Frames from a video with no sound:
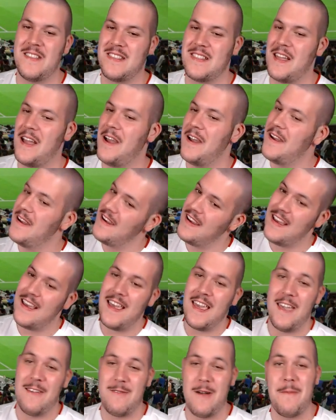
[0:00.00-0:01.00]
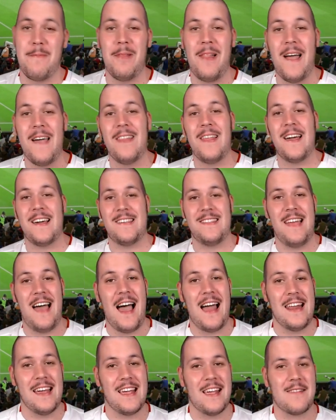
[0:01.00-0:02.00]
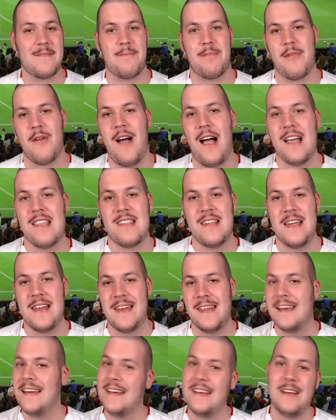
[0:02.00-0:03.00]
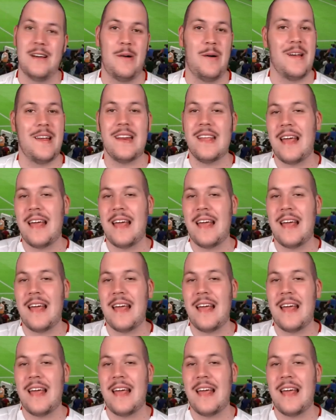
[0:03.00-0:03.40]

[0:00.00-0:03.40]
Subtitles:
So if we're playing like that against Brighton, we're going to get